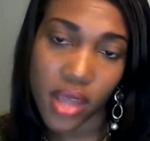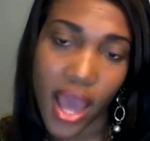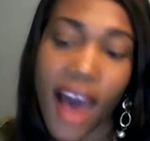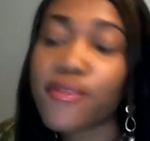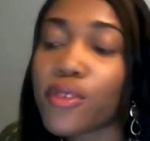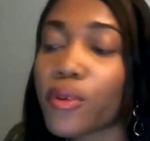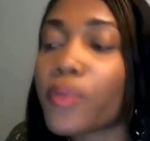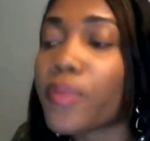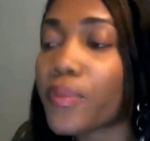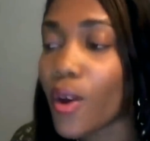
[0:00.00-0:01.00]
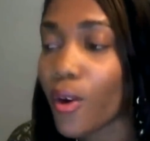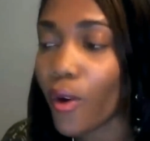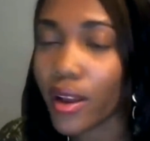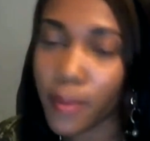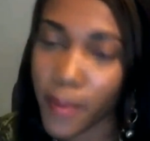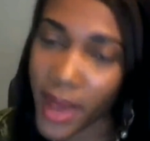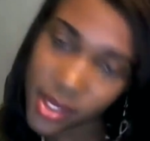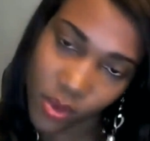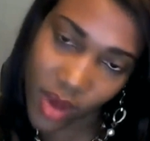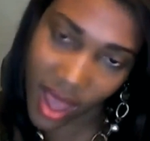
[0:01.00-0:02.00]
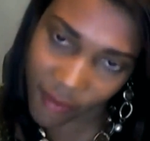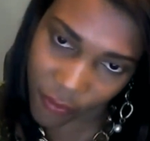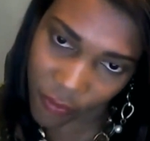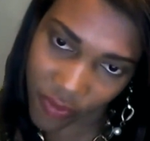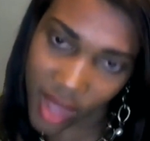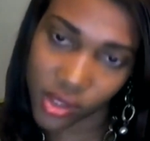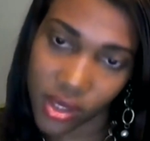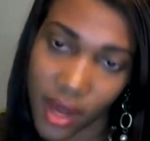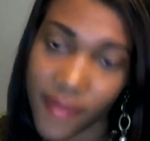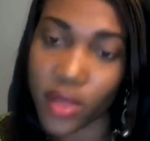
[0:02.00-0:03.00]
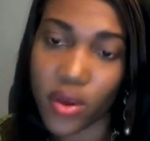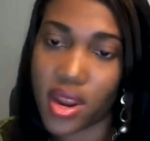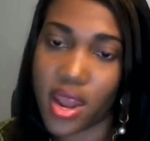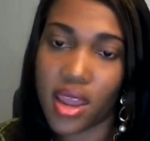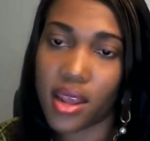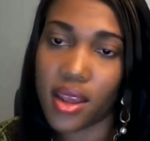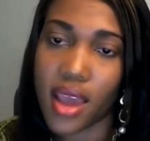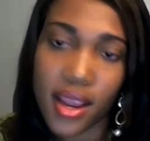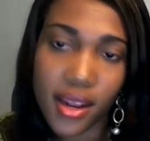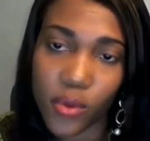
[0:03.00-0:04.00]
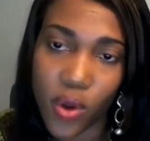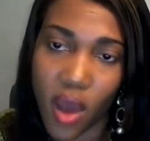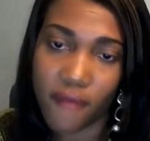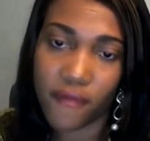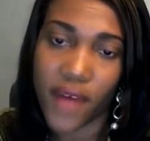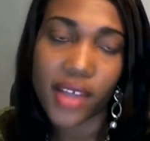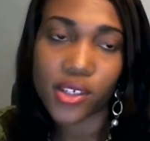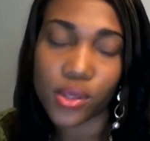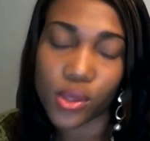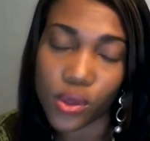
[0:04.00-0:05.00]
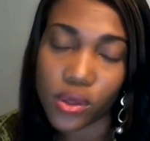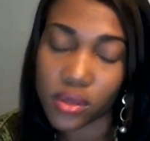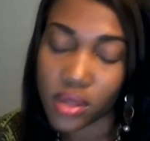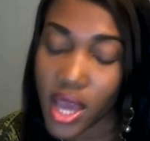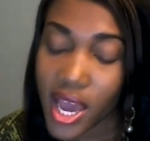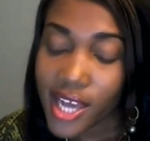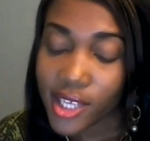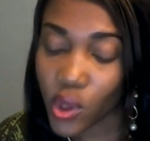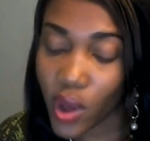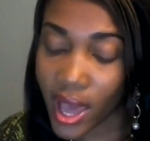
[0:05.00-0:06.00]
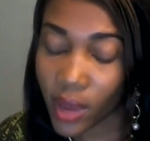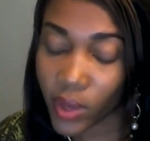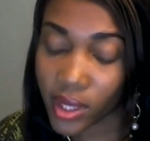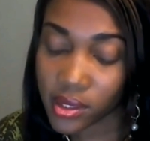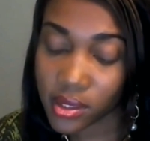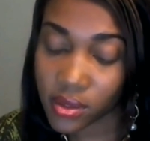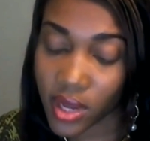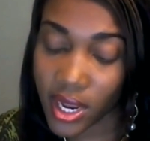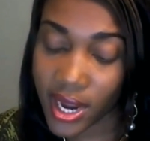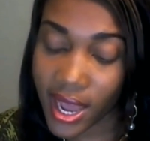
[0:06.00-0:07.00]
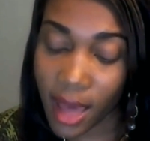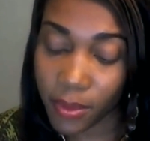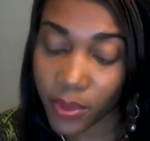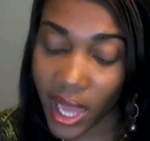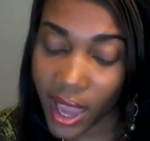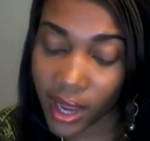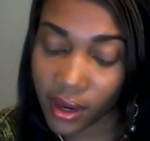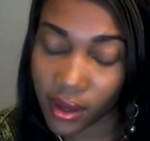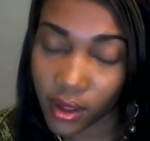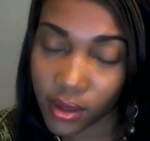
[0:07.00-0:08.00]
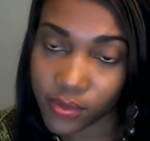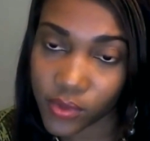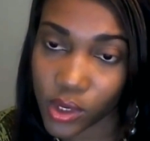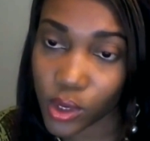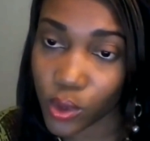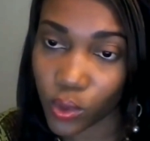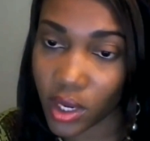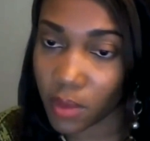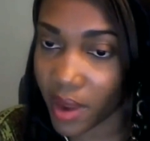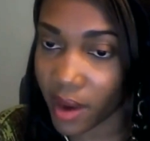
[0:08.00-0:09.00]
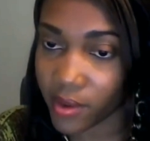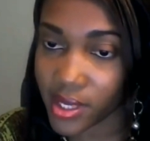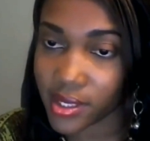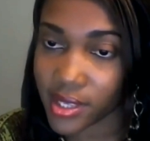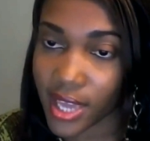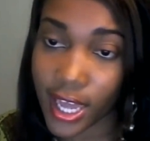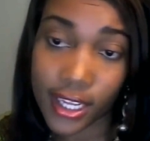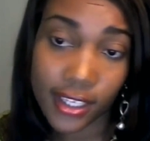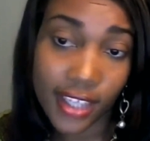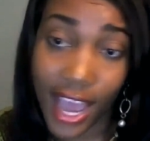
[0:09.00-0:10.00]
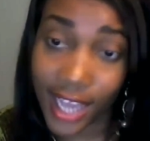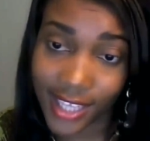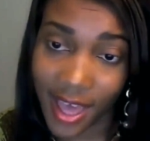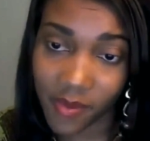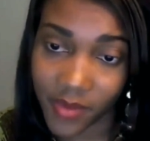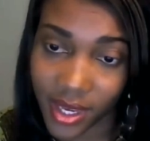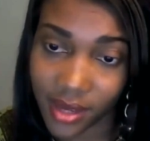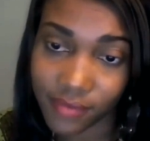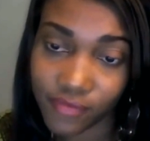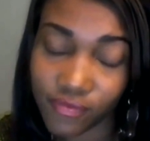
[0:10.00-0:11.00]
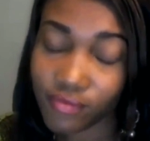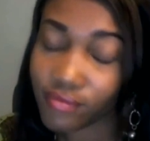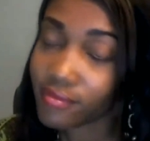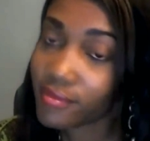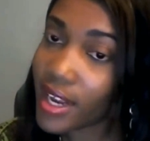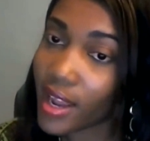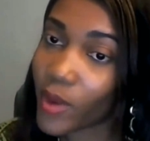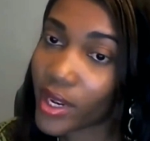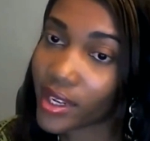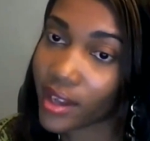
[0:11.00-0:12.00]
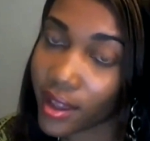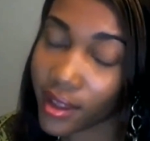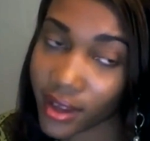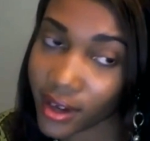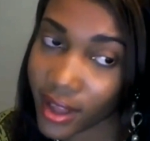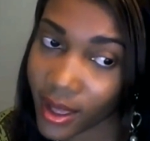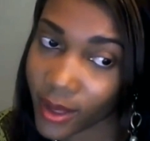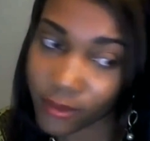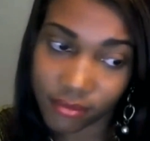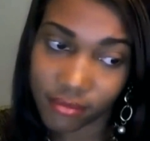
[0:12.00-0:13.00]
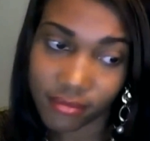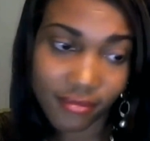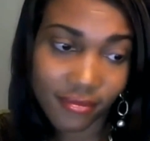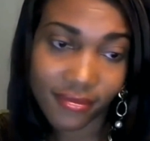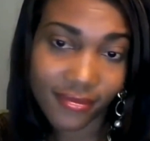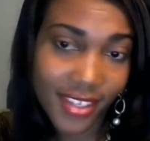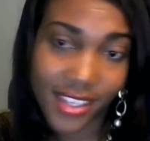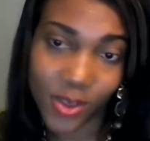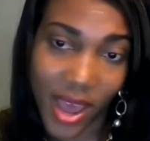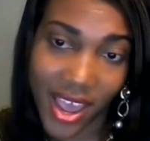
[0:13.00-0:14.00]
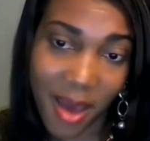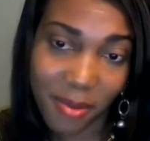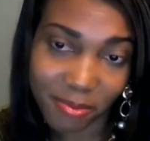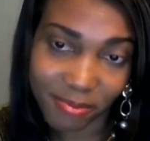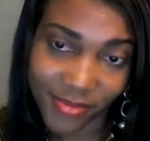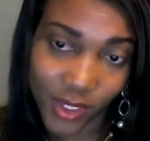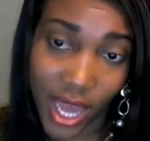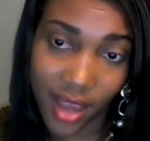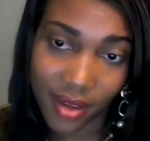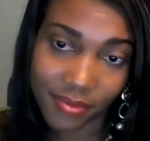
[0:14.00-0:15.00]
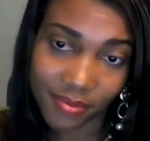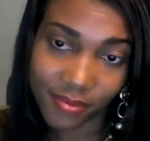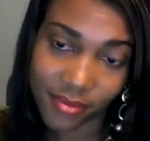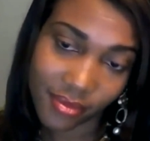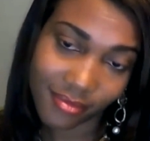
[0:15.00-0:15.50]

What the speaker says: I have to go in the best school ever for fashion. I'm not going in 80. 80, we don't have fashion school. So I went to and I applied in a school in Paris, and they accept me. And I went there, and this is where I am today.